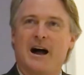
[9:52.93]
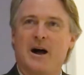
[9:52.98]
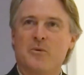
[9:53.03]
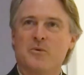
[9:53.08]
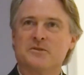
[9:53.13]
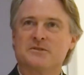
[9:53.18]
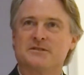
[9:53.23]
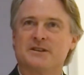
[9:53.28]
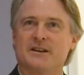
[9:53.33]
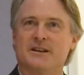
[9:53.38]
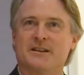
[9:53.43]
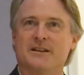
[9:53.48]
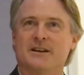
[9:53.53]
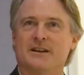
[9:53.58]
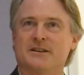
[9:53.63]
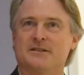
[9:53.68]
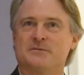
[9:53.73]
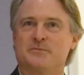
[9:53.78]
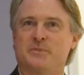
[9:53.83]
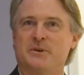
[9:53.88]
I would say
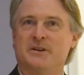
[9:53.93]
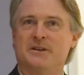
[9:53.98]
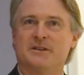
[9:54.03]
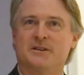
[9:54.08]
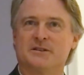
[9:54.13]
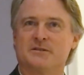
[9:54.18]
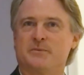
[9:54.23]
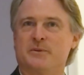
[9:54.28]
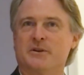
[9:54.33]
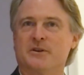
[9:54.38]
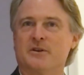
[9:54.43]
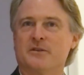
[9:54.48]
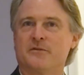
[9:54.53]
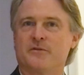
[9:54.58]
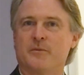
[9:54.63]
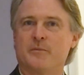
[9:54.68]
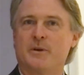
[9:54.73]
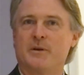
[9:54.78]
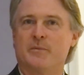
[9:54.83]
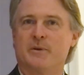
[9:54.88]
it's been good
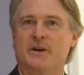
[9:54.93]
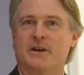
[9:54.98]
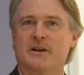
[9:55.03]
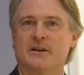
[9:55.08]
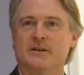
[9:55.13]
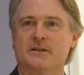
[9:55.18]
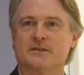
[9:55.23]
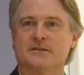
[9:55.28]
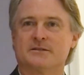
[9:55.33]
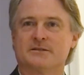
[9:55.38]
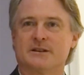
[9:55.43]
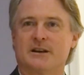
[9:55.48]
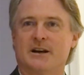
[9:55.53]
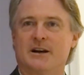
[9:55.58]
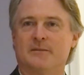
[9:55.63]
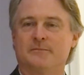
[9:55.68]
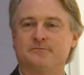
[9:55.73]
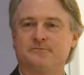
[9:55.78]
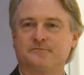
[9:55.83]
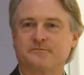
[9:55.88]
for me because
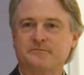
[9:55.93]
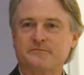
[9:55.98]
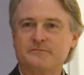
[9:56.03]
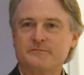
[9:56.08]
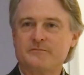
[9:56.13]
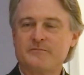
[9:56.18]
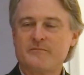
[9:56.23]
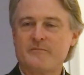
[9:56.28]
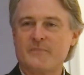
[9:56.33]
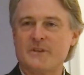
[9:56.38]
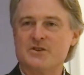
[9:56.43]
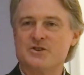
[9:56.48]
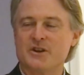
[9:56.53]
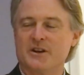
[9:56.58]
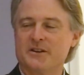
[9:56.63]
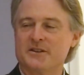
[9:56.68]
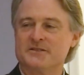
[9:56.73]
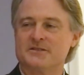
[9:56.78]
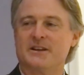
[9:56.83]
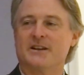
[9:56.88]
she
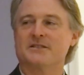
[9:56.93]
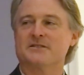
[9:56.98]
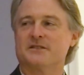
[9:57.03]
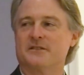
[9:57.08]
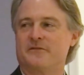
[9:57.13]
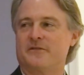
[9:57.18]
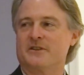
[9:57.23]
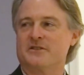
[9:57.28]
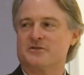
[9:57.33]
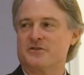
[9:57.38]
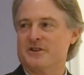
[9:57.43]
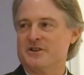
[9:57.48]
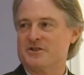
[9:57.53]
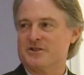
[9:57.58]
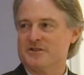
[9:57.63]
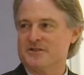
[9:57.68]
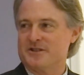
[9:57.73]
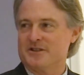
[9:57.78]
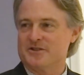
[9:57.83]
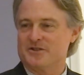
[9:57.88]
understands the
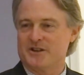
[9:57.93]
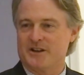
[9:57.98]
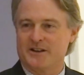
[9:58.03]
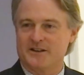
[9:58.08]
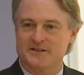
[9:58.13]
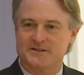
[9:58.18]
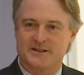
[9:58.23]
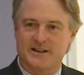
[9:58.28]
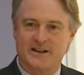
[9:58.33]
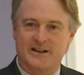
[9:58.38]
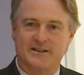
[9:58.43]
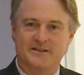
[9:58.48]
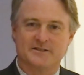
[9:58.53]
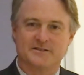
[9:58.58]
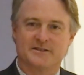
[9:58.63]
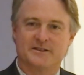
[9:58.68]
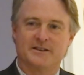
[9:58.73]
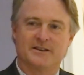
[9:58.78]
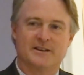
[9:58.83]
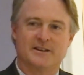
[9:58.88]
frustrations, and she understands
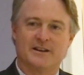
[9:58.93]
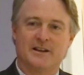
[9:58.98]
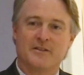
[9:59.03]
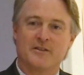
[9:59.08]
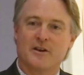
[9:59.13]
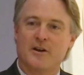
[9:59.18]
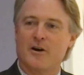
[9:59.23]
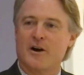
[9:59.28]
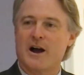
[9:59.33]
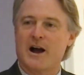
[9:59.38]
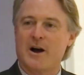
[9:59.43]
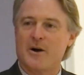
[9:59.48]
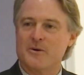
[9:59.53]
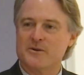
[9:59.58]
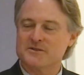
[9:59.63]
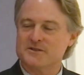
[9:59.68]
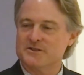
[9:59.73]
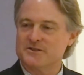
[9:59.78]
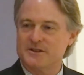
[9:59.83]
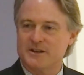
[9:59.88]
the long
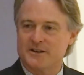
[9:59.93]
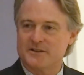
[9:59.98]
hours, and she